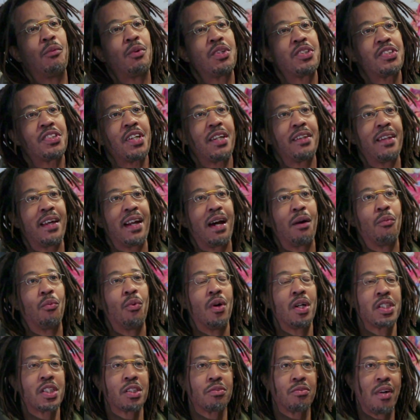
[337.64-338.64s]
would say that I
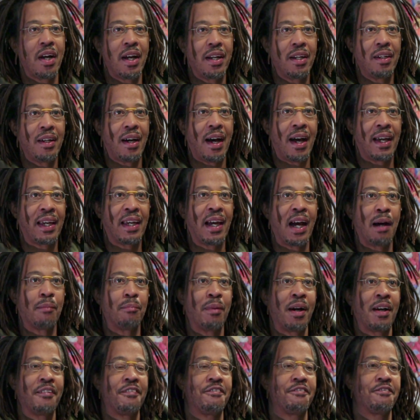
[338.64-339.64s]
was a writer. I got
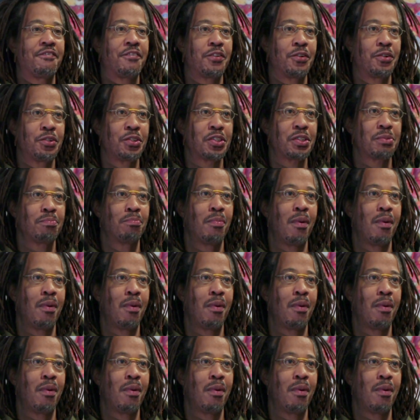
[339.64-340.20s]
my first